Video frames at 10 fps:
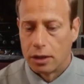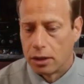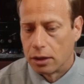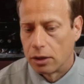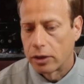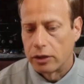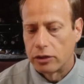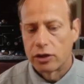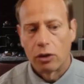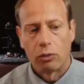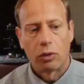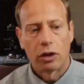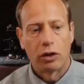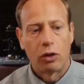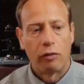Okay, so we're going to
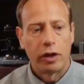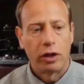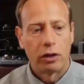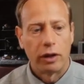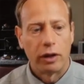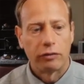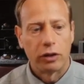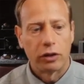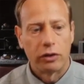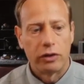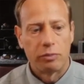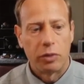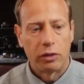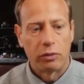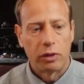go over here and left click on this
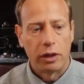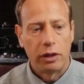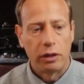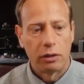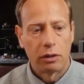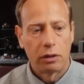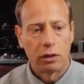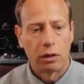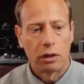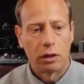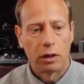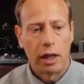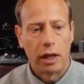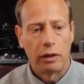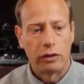button right here,
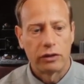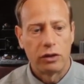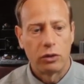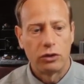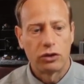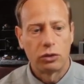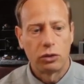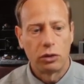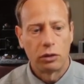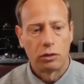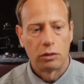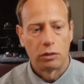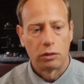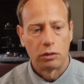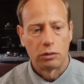this nodes tool.
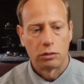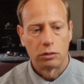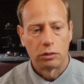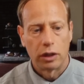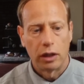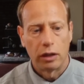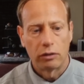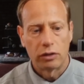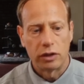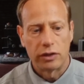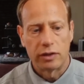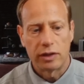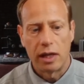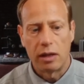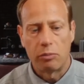Okay, it says
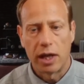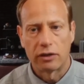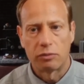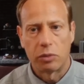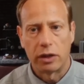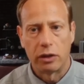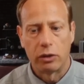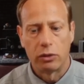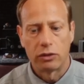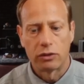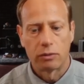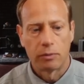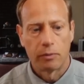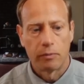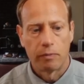edit paths by nodes.
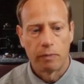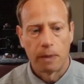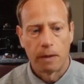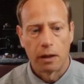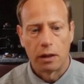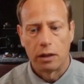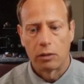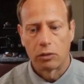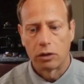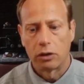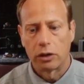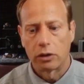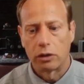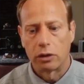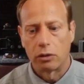And now we're going to click
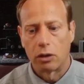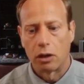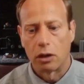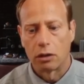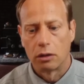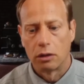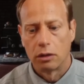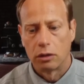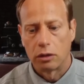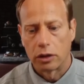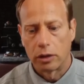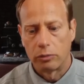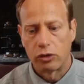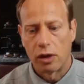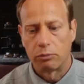on our
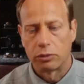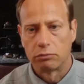gumdrop.